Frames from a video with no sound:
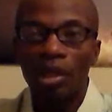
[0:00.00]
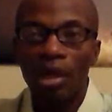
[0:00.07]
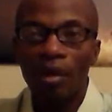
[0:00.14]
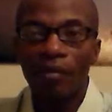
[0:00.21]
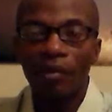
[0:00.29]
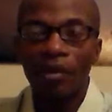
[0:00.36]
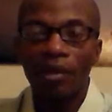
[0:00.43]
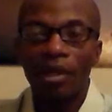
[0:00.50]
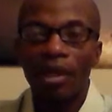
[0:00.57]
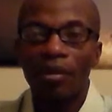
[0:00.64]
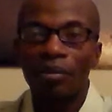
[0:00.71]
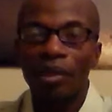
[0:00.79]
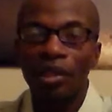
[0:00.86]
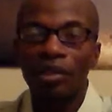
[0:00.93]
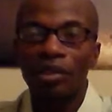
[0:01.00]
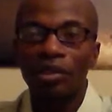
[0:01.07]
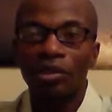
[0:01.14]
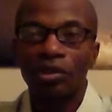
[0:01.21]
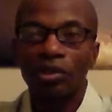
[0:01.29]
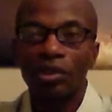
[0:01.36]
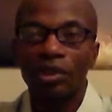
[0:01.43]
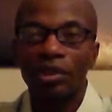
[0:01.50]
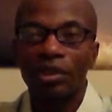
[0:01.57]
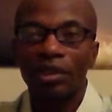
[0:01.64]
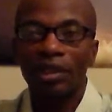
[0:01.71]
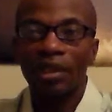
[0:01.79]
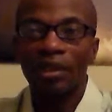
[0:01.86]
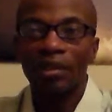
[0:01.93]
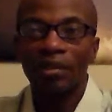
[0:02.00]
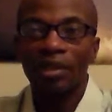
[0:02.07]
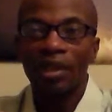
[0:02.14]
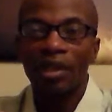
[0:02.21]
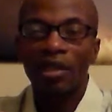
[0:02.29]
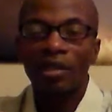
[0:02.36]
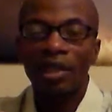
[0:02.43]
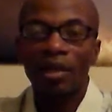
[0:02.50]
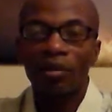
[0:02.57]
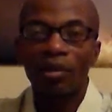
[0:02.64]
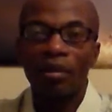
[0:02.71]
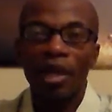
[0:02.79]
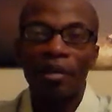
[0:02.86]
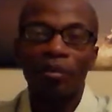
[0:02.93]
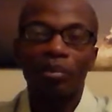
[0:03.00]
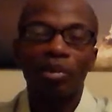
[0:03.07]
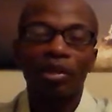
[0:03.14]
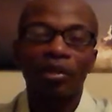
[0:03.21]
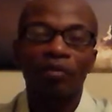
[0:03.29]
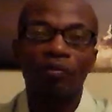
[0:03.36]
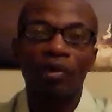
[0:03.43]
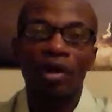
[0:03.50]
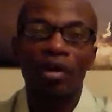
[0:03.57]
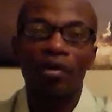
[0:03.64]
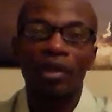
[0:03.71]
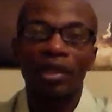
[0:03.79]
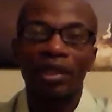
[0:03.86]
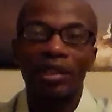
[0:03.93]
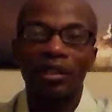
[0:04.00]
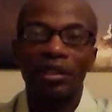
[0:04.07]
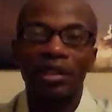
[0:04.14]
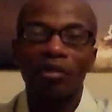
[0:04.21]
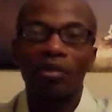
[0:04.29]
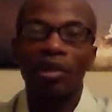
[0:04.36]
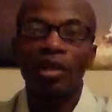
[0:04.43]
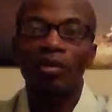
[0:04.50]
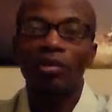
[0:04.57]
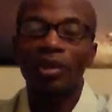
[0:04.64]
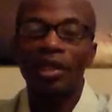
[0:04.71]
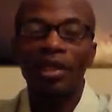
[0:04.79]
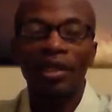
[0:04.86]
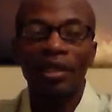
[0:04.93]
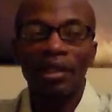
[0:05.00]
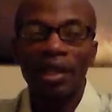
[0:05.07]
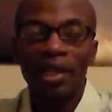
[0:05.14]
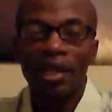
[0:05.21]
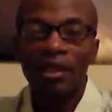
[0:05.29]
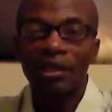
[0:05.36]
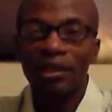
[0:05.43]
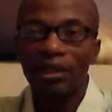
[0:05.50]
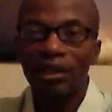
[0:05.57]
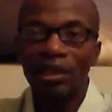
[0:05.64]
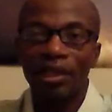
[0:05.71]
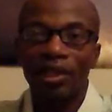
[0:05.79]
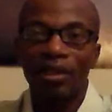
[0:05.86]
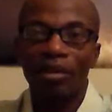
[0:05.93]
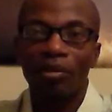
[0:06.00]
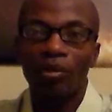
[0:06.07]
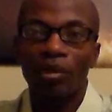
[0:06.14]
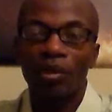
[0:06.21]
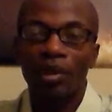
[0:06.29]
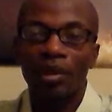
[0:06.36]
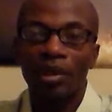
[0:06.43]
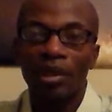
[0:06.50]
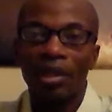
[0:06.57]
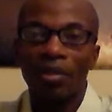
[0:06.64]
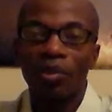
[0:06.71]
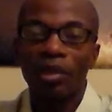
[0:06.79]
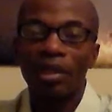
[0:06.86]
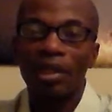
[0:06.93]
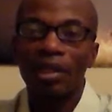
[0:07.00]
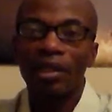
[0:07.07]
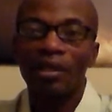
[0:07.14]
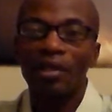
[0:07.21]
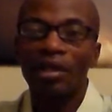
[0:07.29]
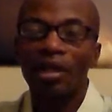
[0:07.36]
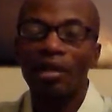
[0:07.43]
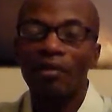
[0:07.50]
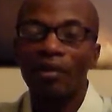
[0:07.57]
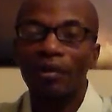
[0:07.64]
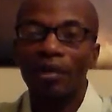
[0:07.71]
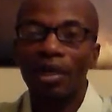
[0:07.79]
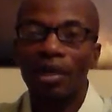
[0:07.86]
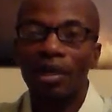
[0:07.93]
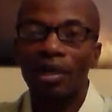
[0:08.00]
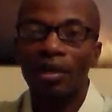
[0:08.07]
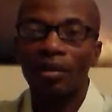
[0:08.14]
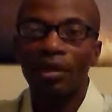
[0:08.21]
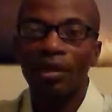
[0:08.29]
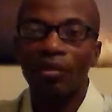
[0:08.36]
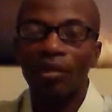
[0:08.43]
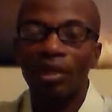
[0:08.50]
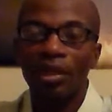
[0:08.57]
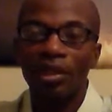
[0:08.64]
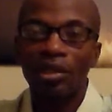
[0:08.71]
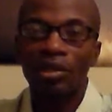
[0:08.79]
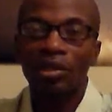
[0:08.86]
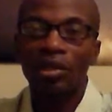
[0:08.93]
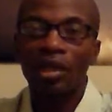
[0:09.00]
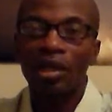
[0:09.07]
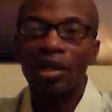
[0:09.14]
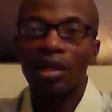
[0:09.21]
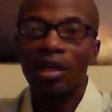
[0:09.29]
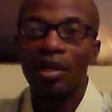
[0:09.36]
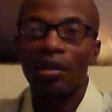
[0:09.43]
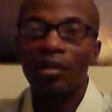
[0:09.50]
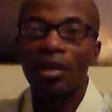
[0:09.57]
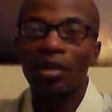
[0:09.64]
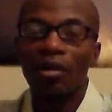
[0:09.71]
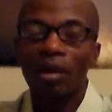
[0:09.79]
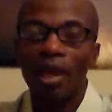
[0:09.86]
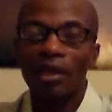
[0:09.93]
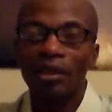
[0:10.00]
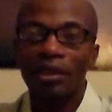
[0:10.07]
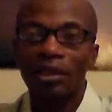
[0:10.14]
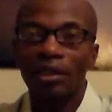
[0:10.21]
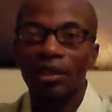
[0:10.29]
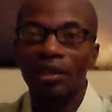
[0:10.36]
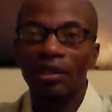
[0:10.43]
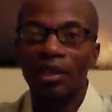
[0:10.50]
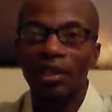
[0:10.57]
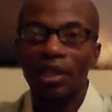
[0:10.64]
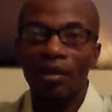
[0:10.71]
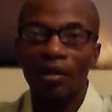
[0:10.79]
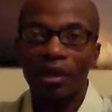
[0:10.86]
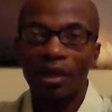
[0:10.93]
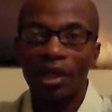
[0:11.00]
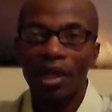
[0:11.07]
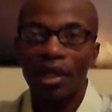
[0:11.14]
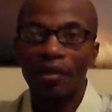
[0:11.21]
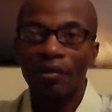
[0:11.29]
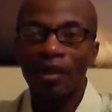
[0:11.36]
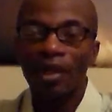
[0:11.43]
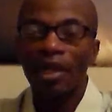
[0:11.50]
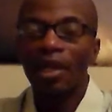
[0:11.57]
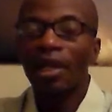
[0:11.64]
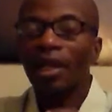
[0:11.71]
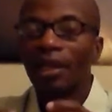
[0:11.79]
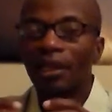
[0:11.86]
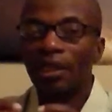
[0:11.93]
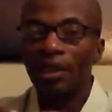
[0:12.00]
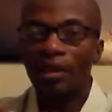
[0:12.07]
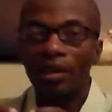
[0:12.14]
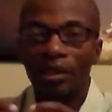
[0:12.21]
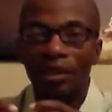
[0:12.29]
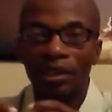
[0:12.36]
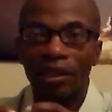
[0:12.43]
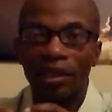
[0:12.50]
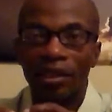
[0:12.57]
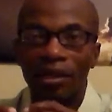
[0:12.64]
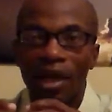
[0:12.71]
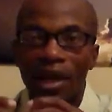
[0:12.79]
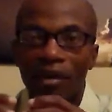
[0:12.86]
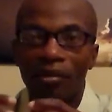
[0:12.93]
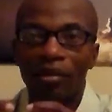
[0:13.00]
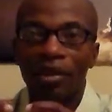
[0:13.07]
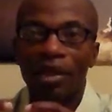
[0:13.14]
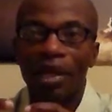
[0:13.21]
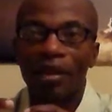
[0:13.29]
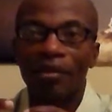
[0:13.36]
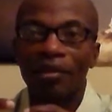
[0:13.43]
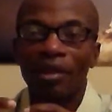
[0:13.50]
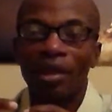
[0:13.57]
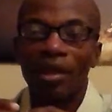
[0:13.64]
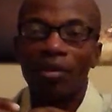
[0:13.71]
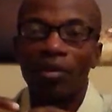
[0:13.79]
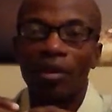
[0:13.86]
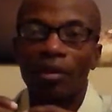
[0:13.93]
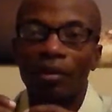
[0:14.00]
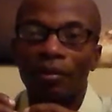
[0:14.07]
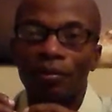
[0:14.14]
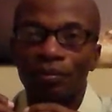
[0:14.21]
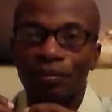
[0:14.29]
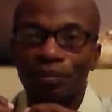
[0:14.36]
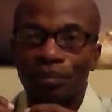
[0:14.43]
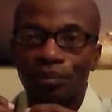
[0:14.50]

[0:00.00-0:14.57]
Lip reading: cover a multitude of sin that we may push forward and say we don't need sin anymore. We need the love of God. We need to show God righteousness in our life. And I guarantee you our life will